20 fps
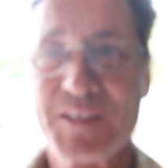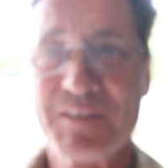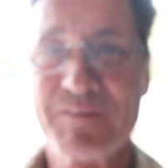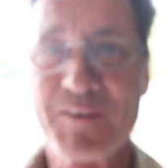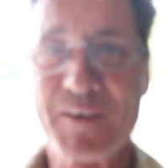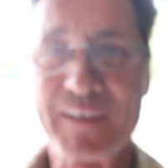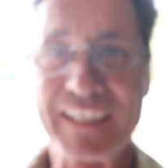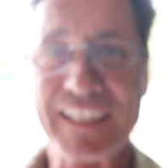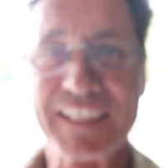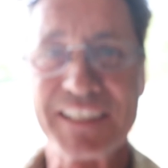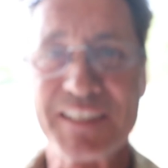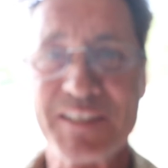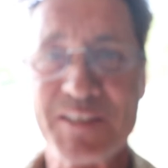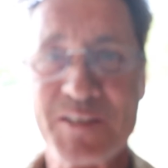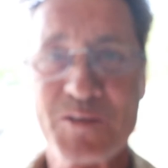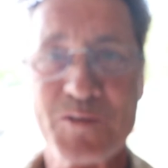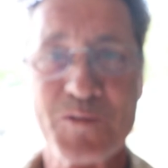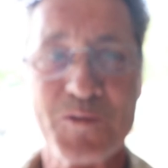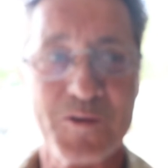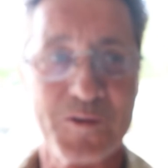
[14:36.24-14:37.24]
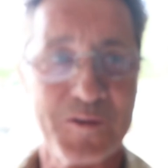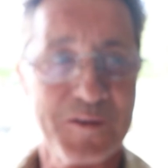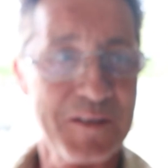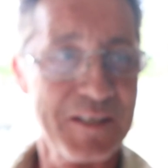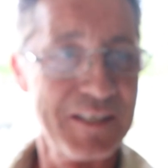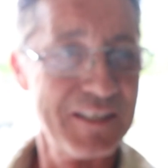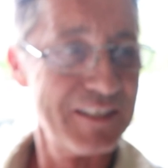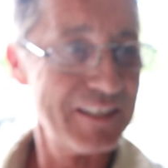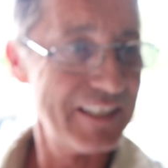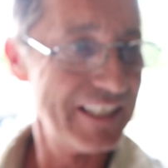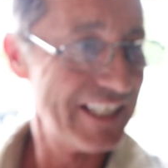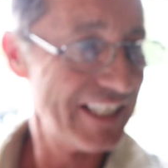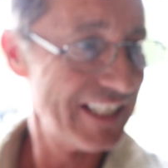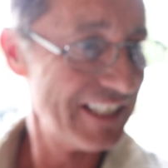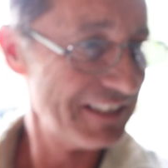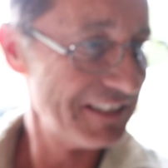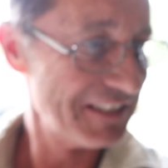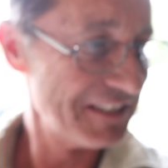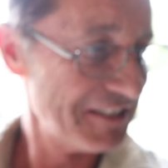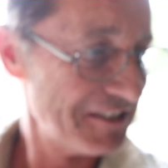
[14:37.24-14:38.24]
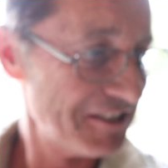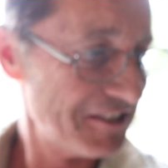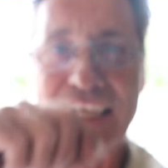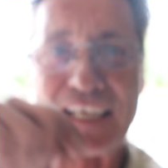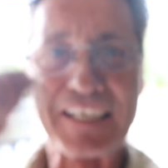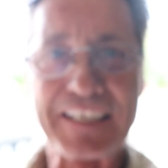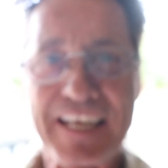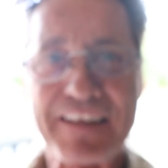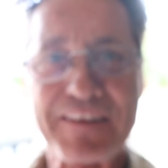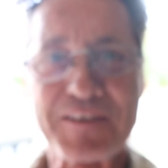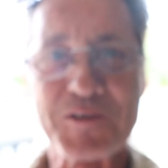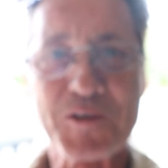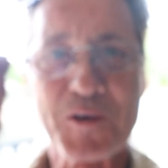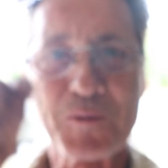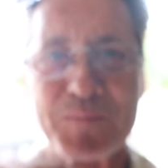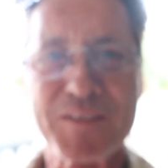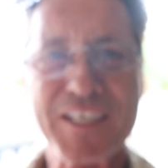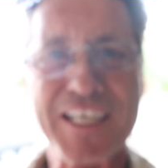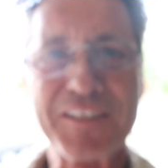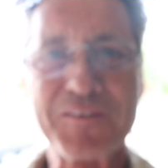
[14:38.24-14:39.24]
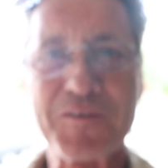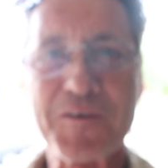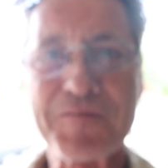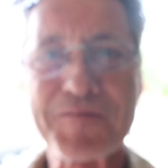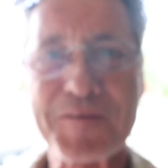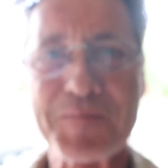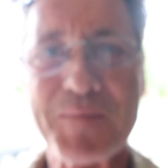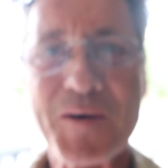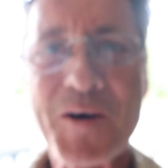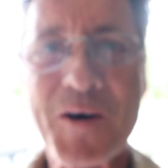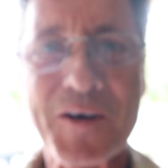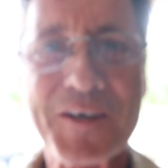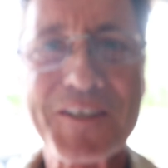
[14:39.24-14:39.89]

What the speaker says: See if I can get this sorted and get another job ticked off the